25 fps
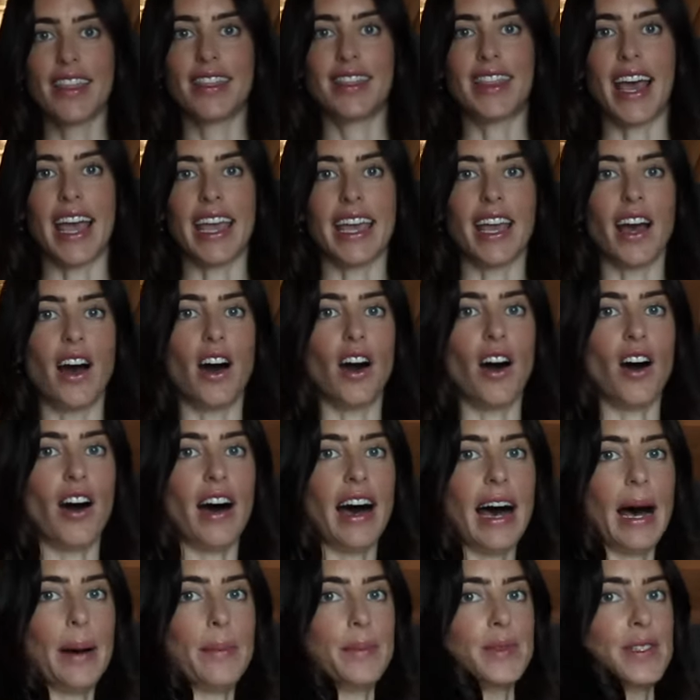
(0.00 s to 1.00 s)
They
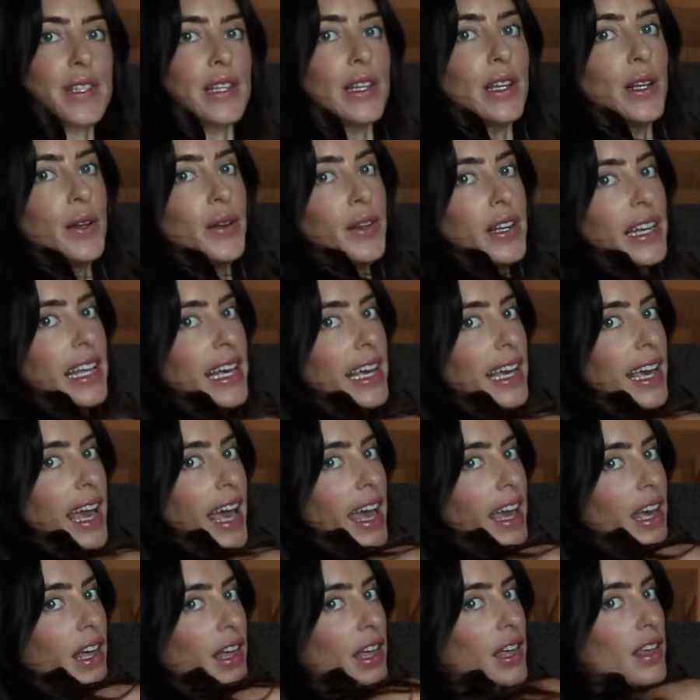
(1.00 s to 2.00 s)
are absolutely
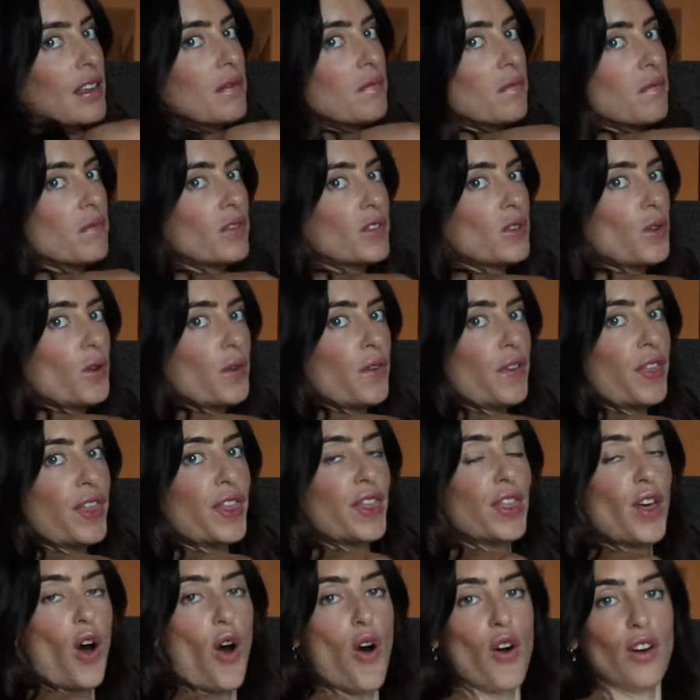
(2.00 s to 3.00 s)
a sort of
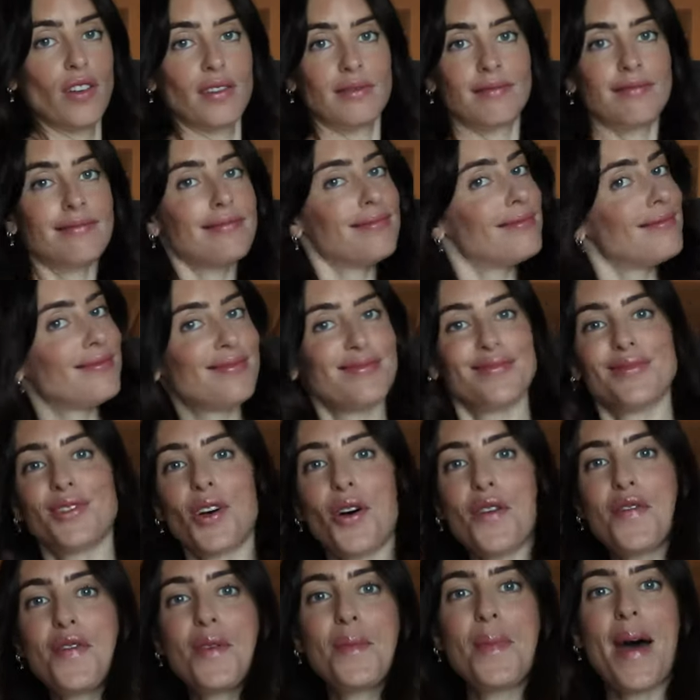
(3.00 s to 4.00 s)
thong
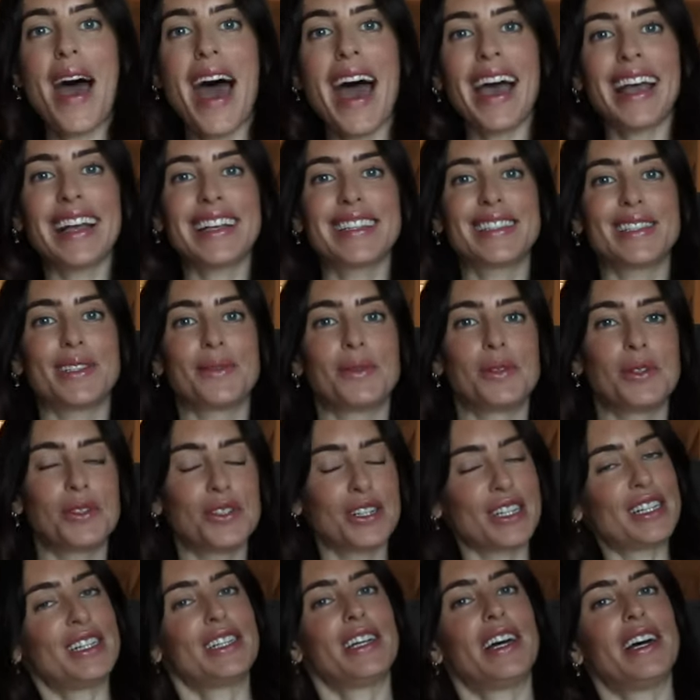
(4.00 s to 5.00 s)
on the back, so we're not
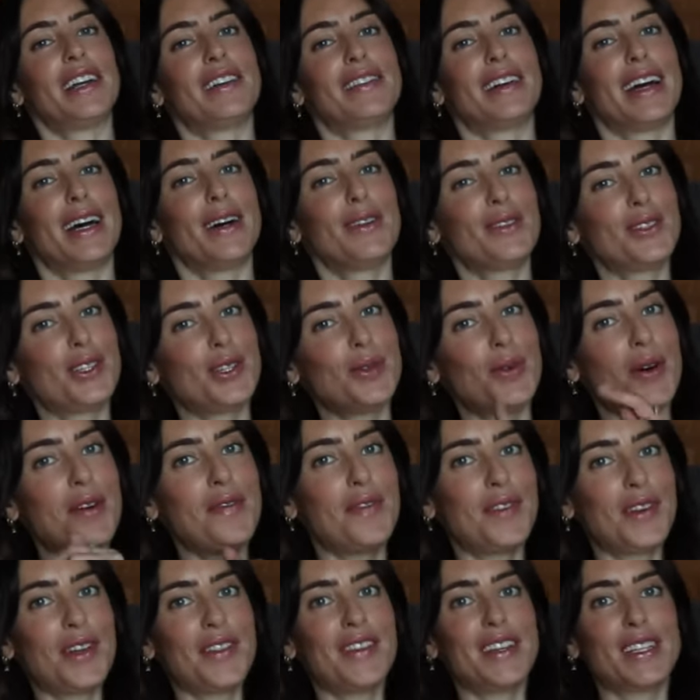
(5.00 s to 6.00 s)
going to turn around too
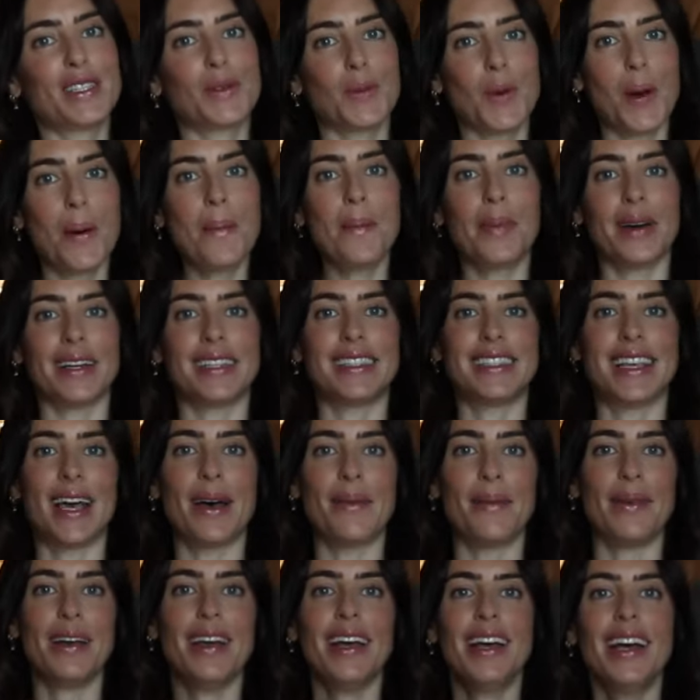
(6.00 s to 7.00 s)
often on this one, but
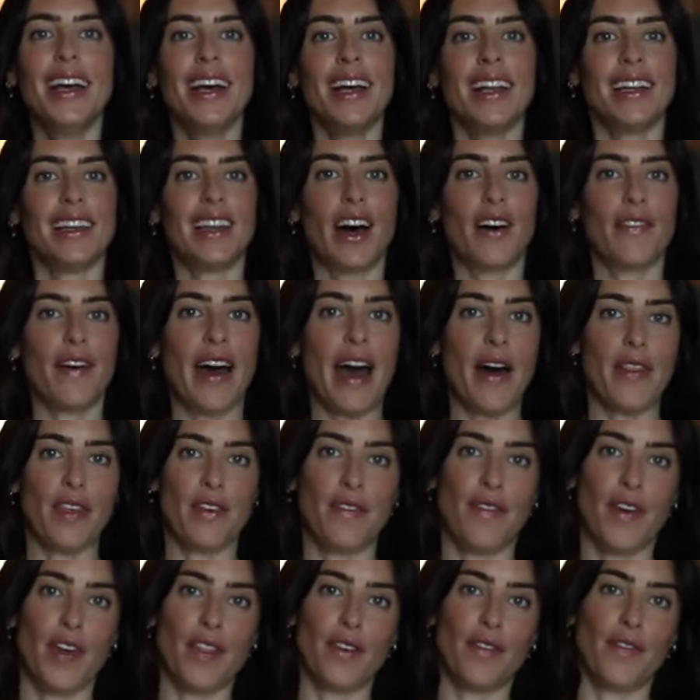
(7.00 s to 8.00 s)
love how they
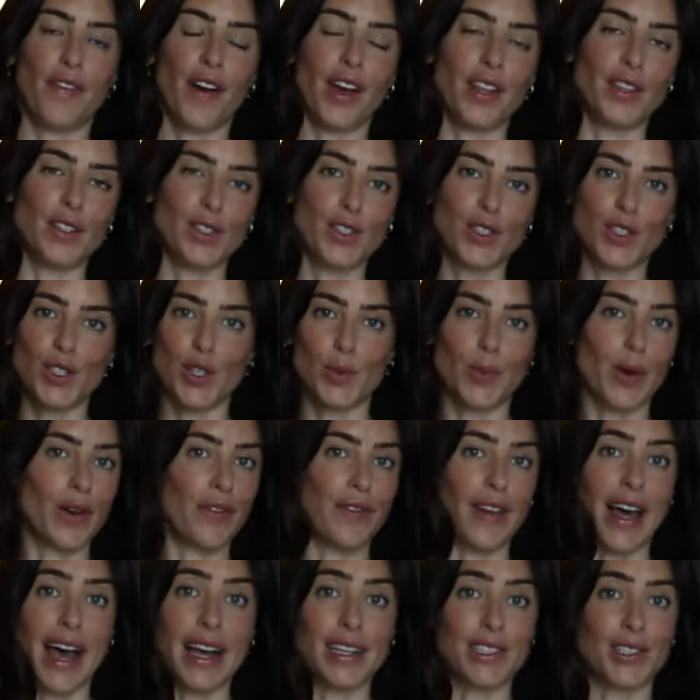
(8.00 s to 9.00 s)
fit the front, super
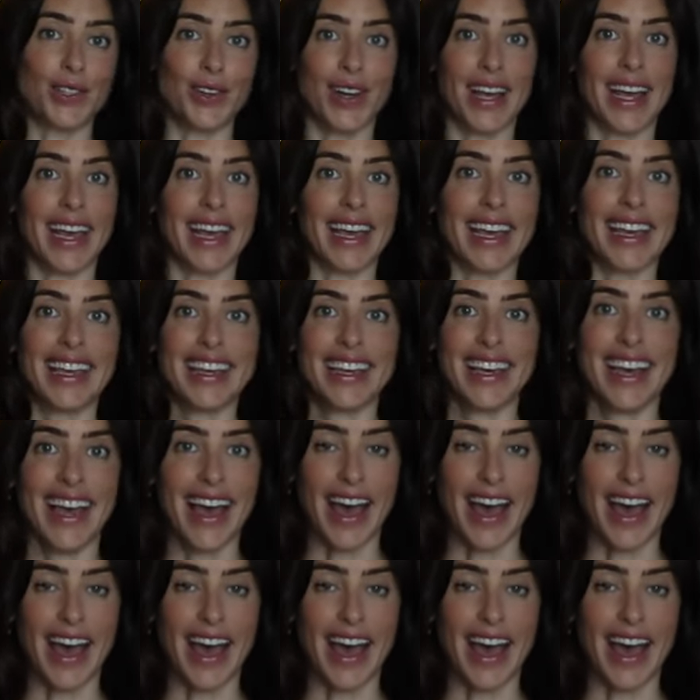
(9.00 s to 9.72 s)
flattering.